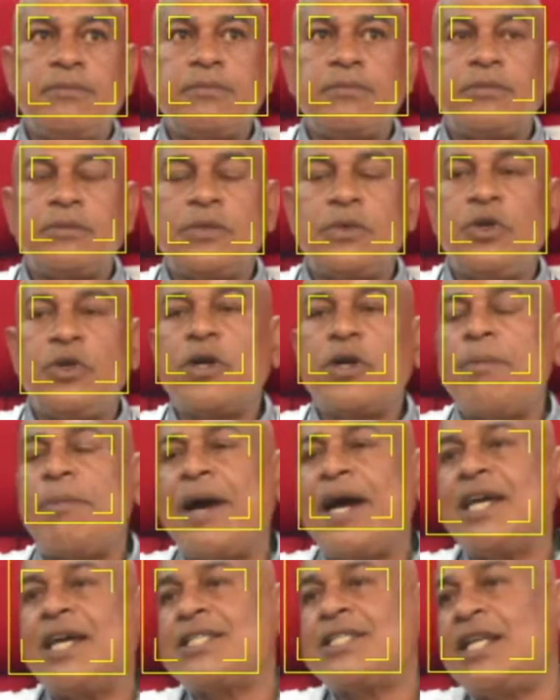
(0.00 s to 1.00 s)
you can
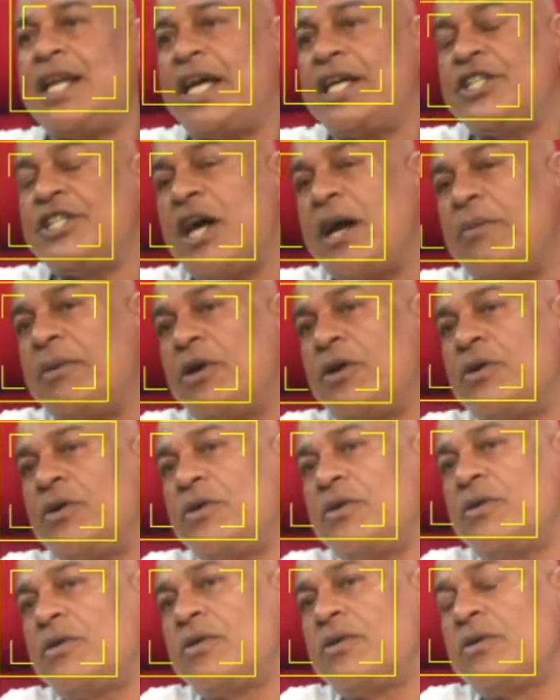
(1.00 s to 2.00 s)
buy a sledgehammer
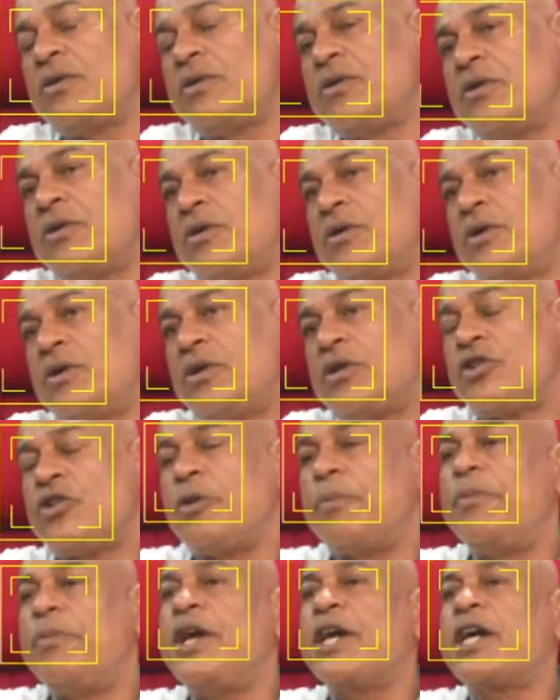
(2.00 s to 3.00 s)
to
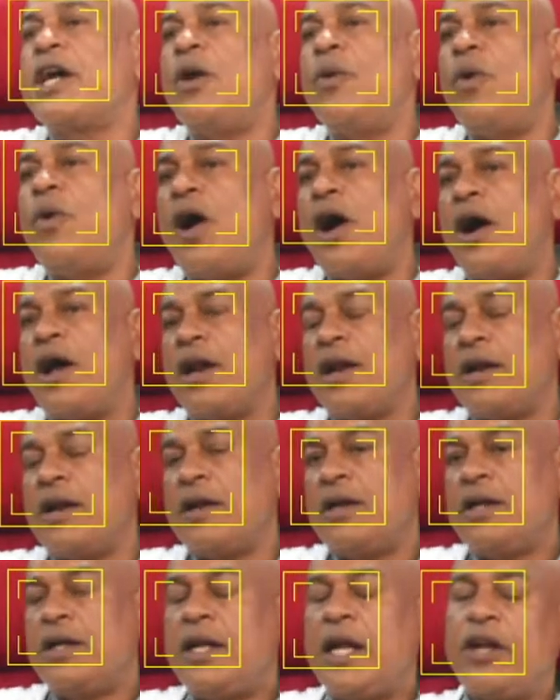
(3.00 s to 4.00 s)
break a wall
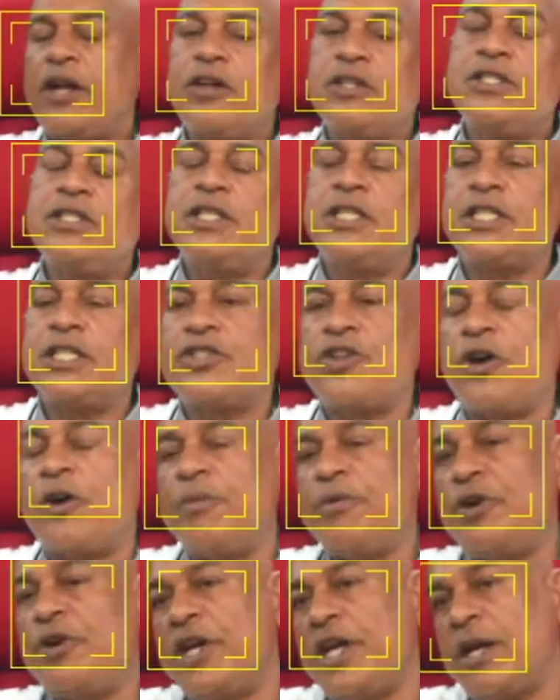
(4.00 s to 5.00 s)
that doesn't disturb
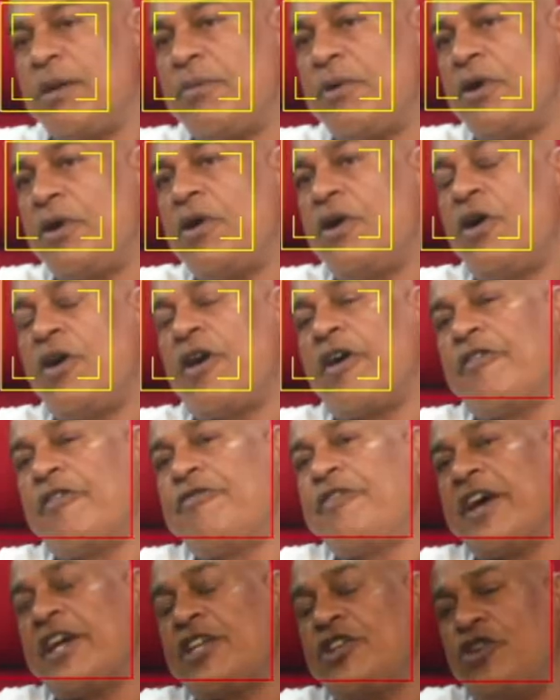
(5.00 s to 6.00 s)
your neighbor or
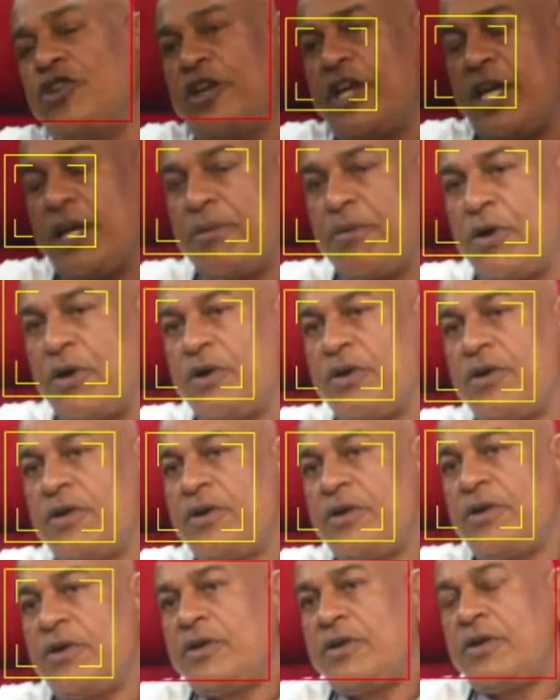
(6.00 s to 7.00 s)
affect your neighbor.
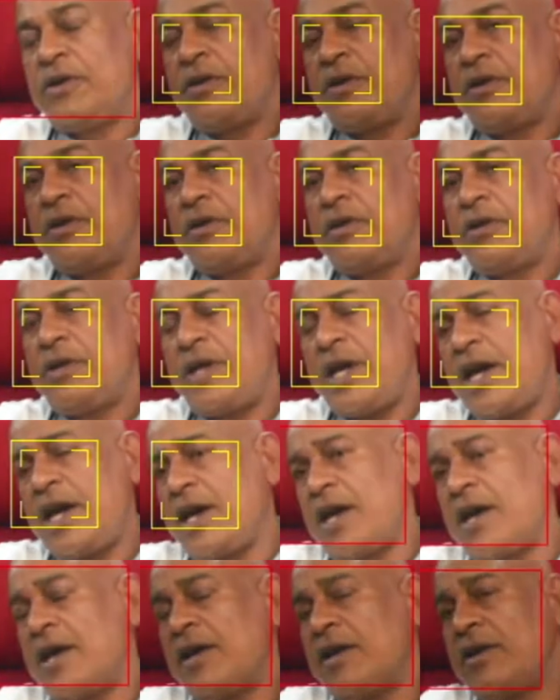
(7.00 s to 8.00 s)

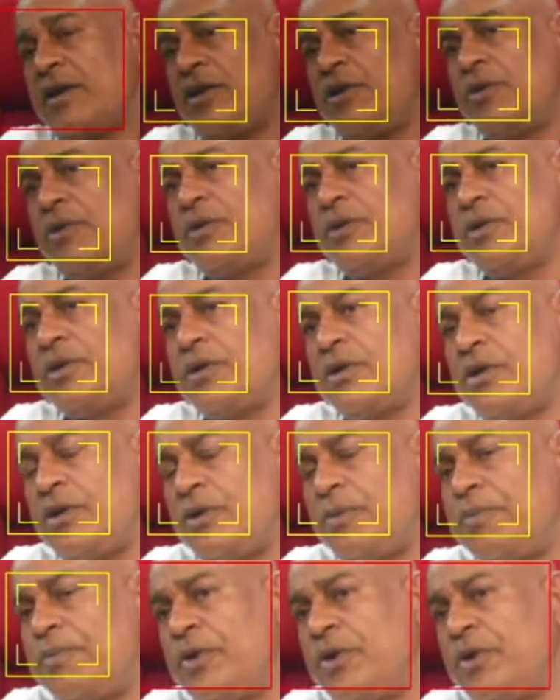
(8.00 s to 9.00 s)
Yeah, you'll
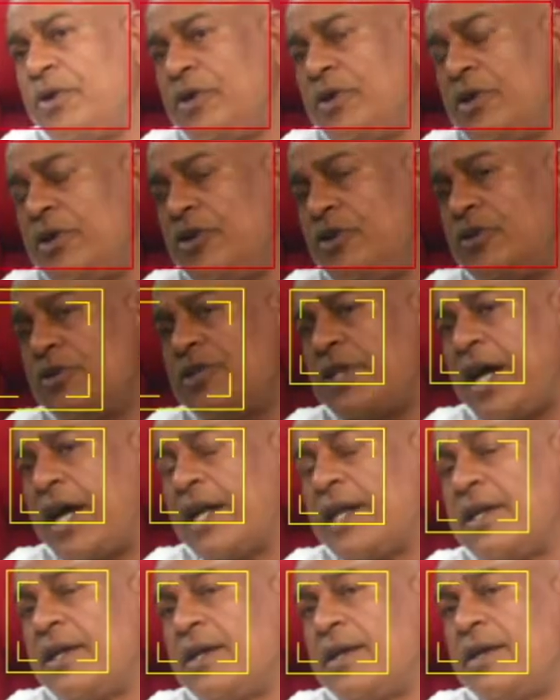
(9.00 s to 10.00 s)
use
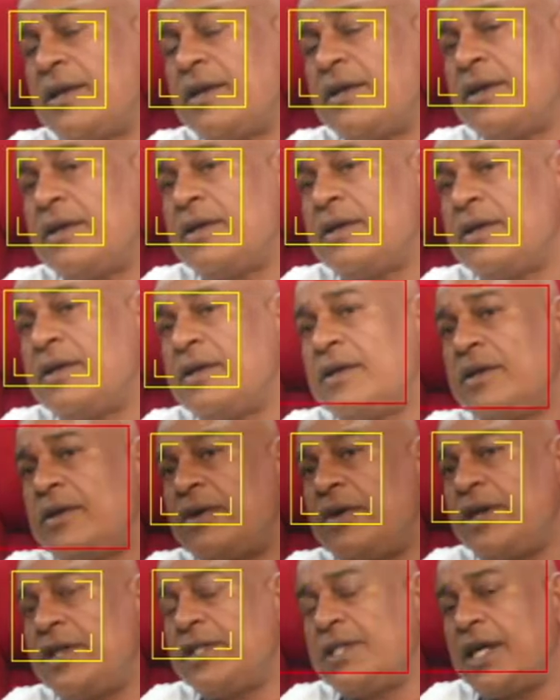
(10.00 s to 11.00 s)
that. You
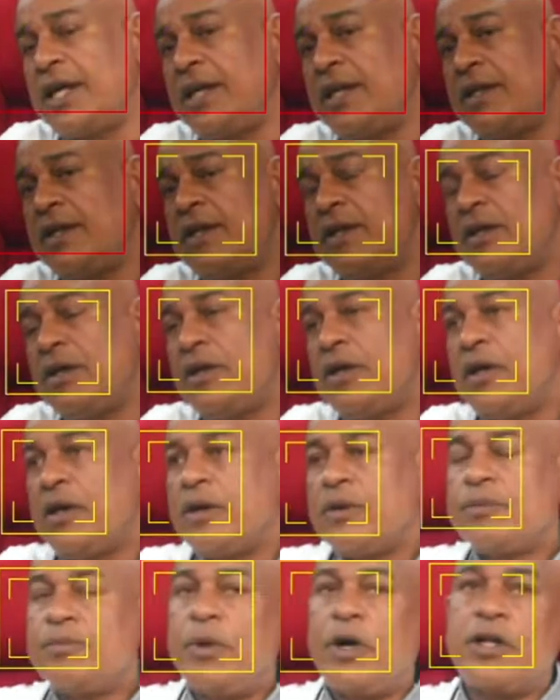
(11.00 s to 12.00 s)
understand? Mm-hmm.
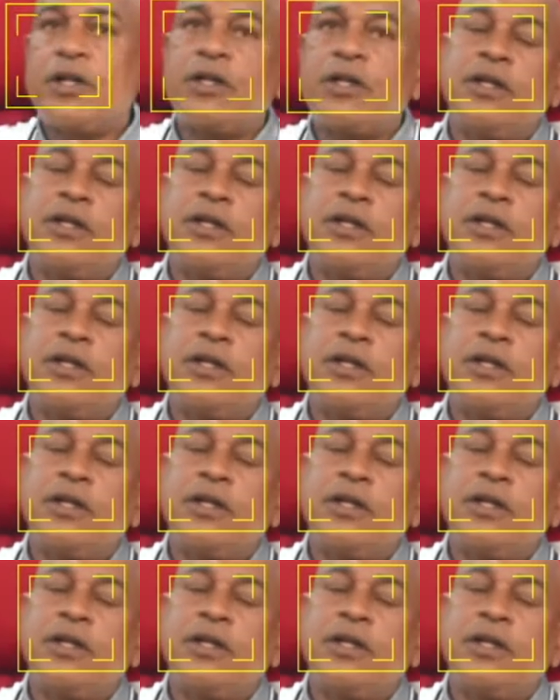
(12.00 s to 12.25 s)
But